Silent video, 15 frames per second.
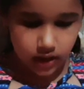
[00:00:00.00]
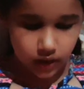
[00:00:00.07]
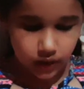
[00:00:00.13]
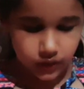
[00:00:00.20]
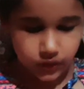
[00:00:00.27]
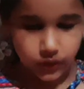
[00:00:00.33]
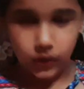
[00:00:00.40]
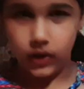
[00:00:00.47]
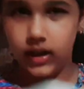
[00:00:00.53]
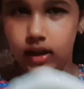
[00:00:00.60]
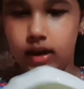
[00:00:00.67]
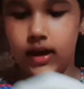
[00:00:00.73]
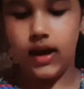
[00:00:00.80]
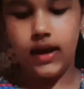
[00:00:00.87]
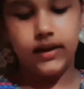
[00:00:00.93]
So
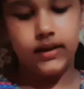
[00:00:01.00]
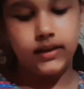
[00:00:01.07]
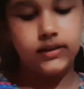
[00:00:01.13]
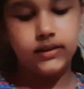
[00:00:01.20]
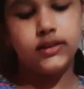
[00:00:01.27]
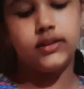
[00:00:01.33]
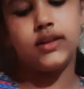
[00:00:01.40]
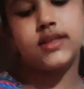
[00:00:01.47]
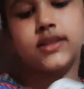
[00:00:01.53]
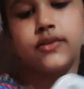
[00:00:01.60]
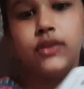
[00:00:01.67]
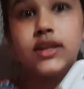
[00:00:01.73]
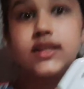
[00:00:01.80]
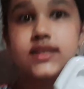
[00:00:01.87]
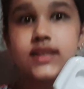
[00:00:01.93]
and here it is given
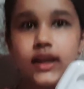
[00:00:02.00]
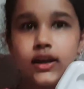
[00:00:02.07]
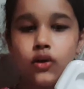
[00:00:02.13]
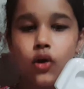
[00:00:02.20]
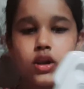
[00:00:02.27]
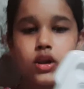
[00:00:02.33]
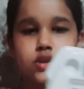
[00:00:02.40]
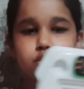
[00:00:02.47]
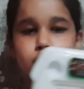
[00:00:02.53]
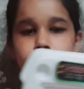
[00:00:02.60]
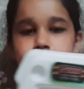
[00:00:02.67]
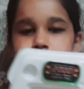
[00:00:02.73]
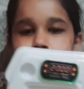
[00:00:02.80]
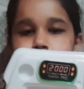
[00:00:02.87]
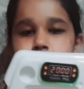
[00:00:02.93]
a sink also,
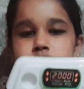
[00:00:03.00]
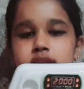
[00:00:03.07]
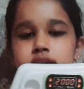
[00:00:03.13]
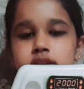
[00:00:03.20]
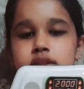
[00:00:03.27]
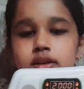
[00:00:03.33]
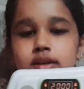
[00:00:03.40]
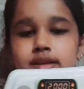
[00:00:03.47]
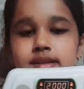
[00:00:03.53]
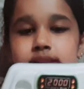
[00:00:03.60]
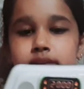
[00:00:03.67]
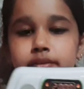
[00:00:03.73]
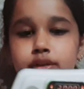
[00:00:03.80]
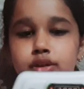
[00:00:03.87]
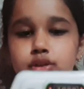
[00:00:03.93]
and even here it's
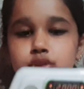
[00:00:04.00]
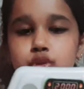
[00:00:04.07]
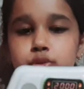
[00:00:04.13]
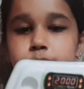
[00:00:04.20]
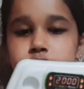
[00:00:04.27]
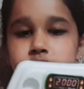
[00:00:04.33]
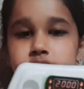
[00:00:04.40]
given to put